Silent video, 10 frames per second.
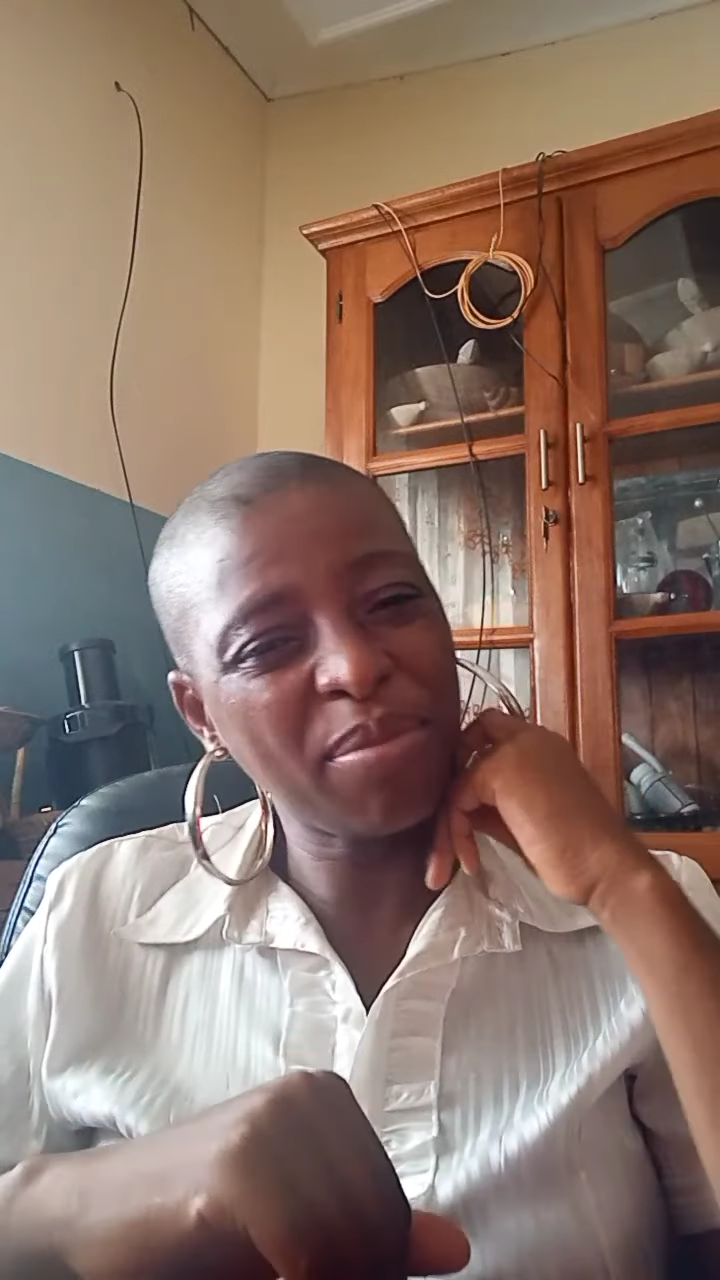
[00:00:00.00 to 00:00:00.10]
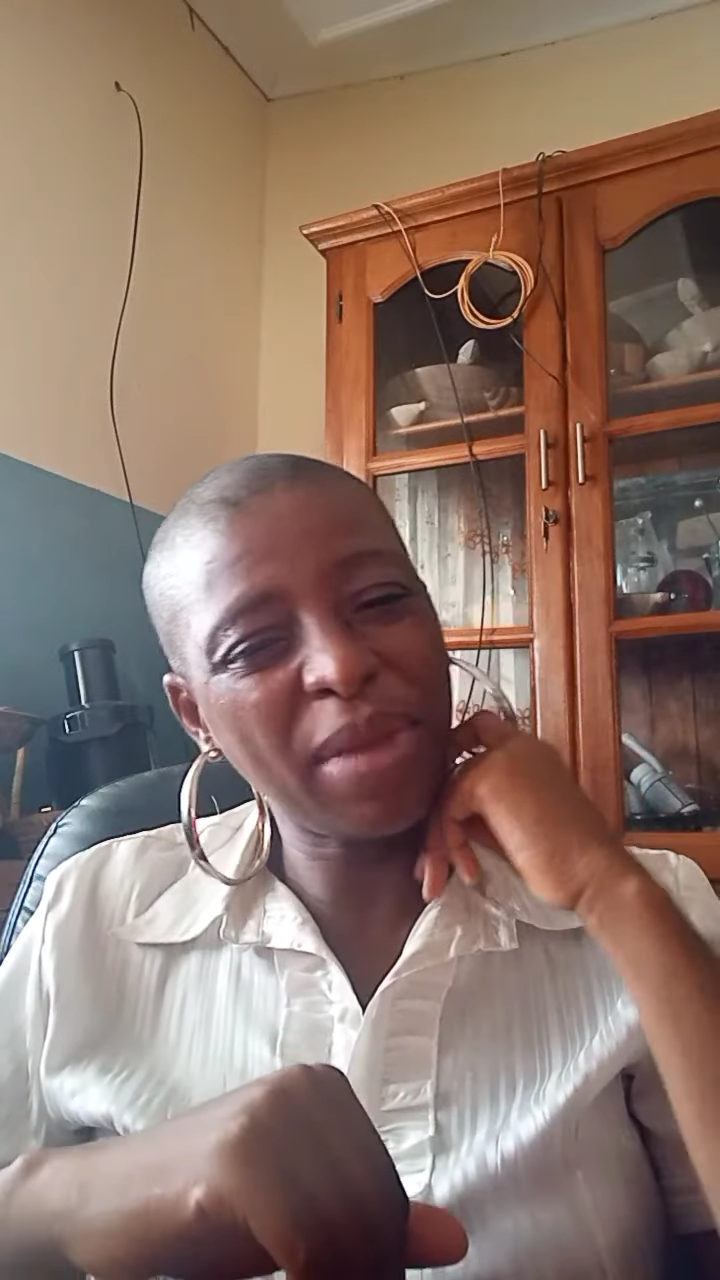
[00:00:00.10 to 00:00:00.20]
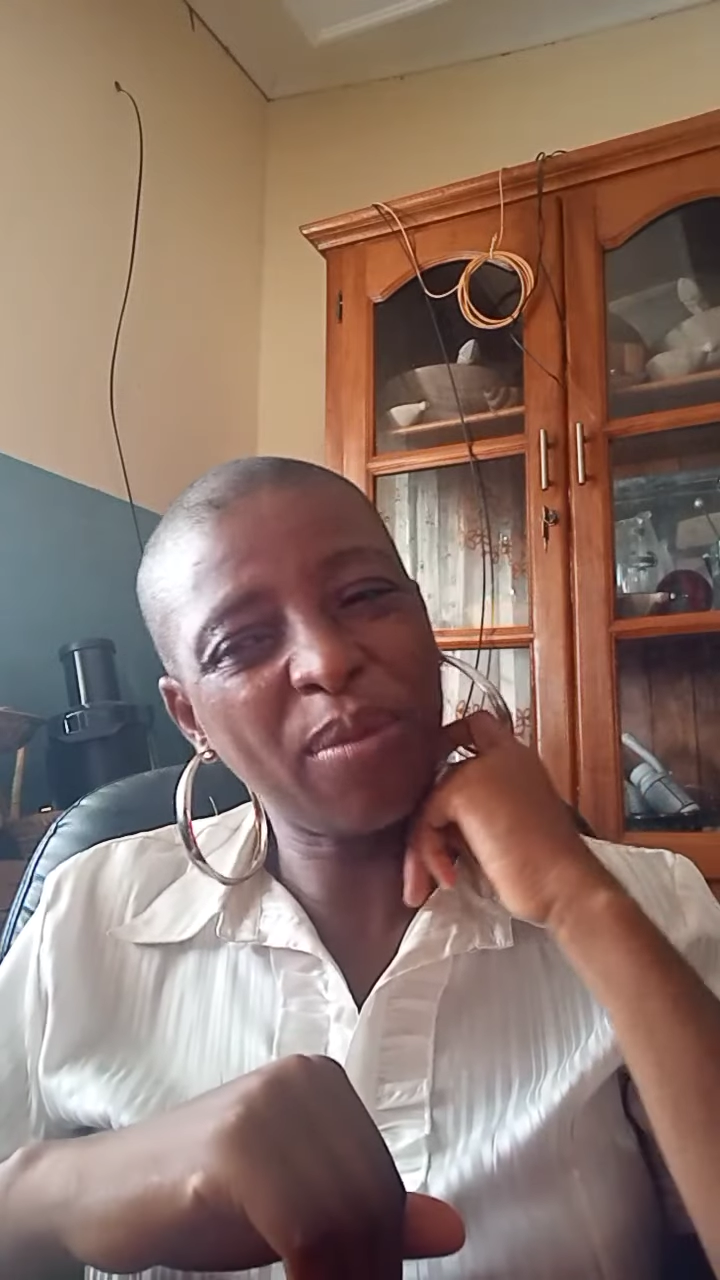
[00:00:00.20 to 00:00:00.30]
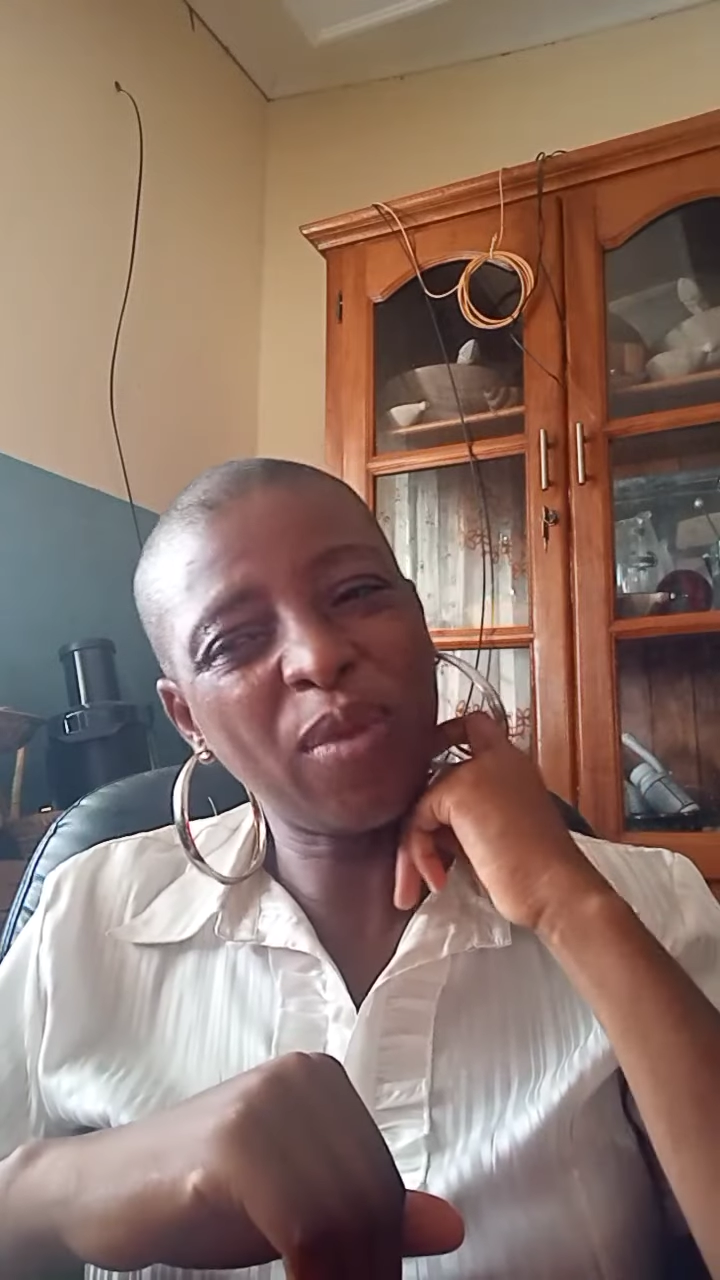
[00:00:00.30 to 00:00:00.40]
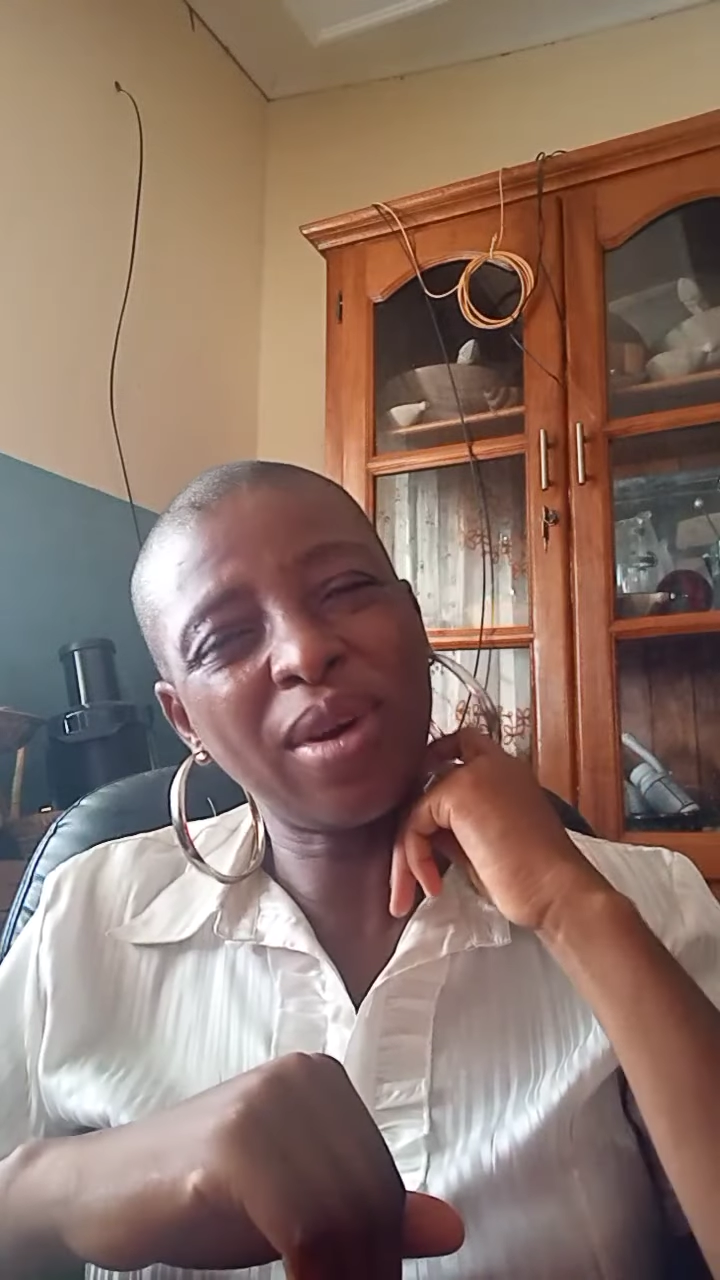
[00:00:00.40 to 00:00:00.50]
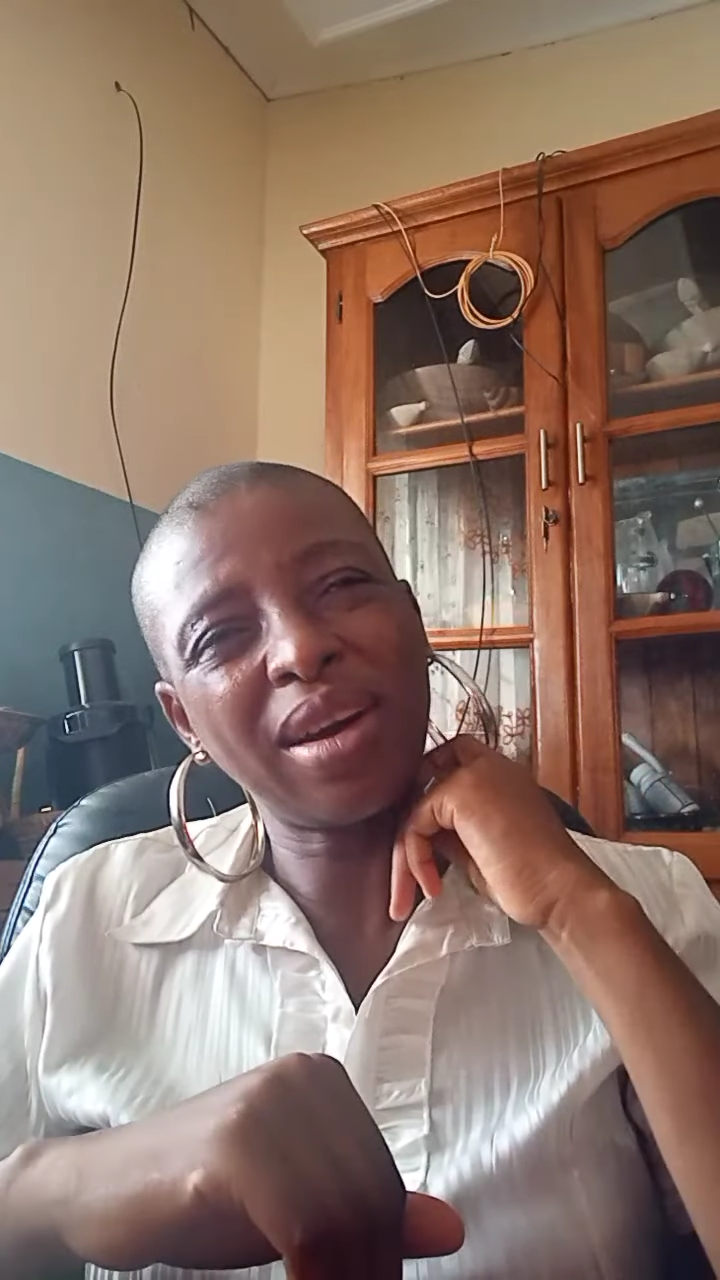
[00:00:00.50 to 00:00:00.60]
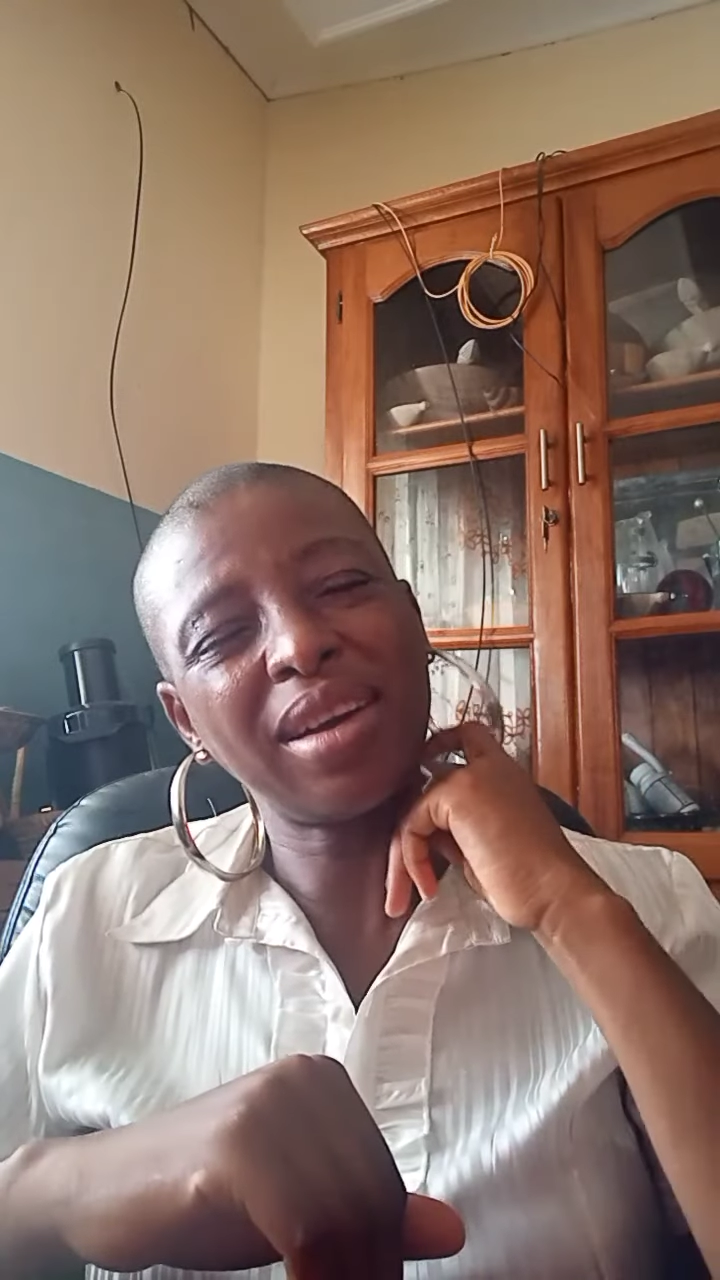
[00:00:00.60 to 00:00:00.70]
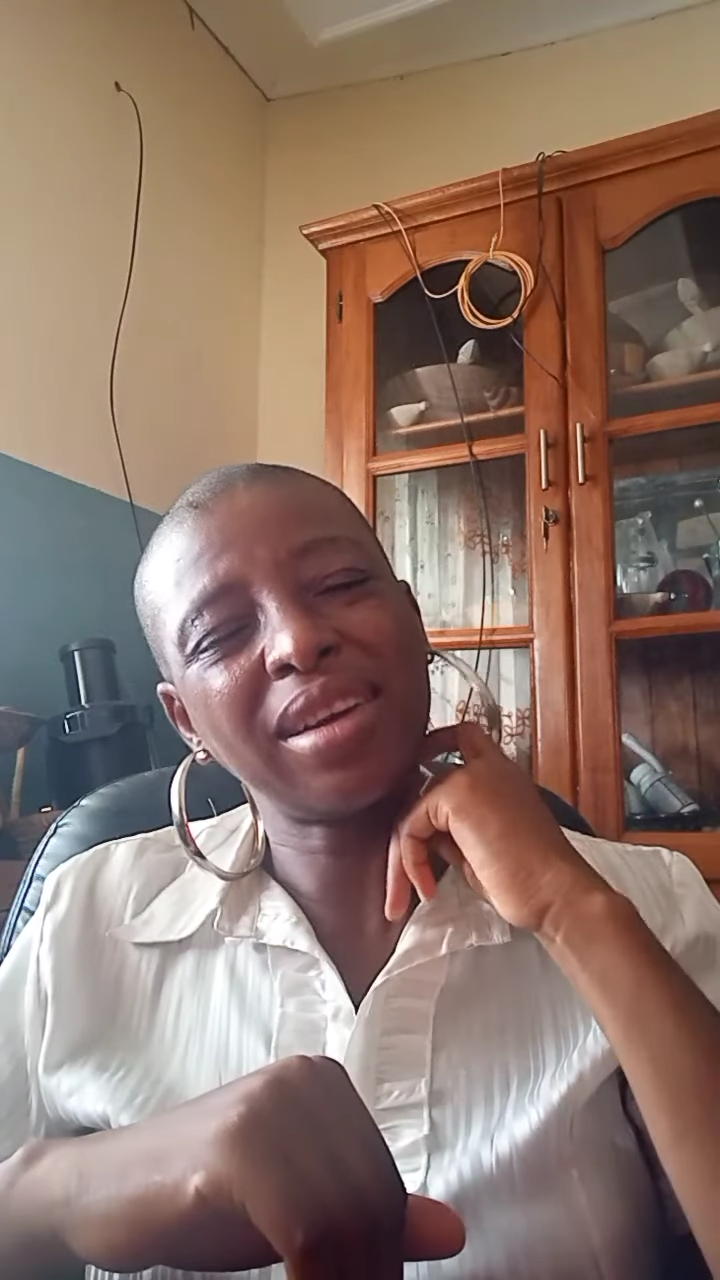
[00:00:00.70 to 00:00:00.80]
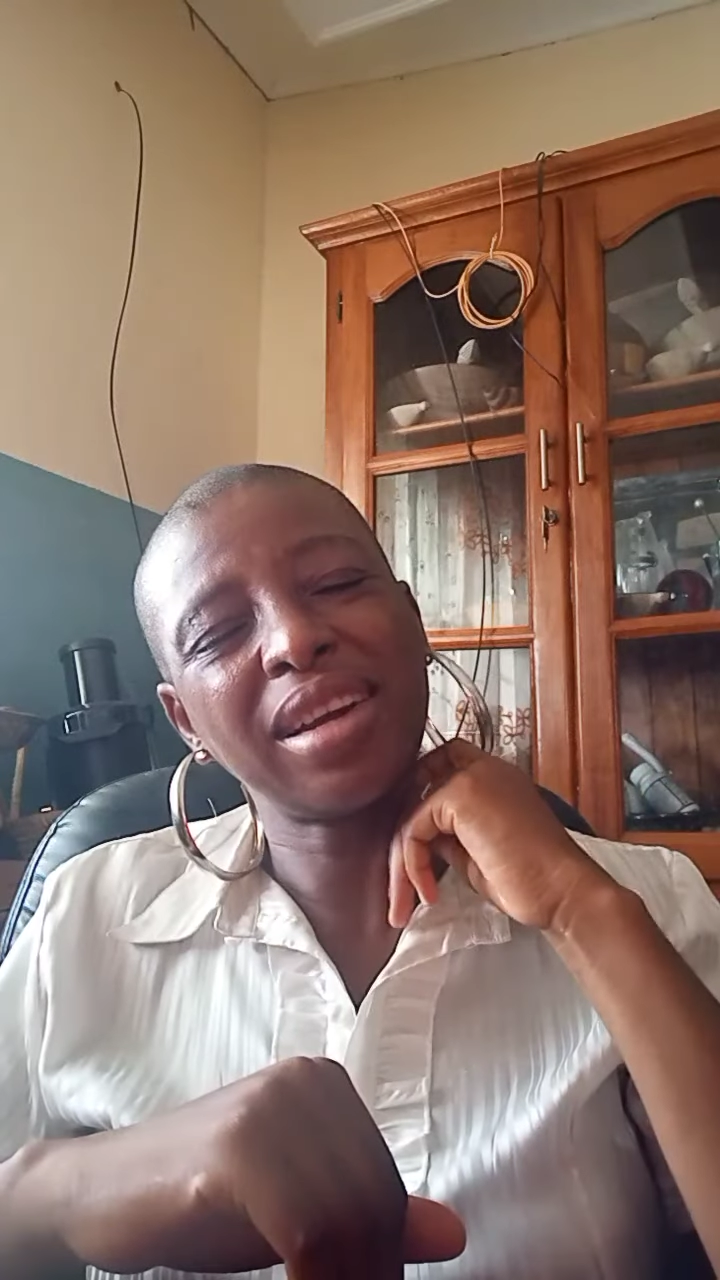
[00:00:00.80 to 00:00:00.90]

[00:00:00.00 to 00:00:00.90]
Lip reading: memoir,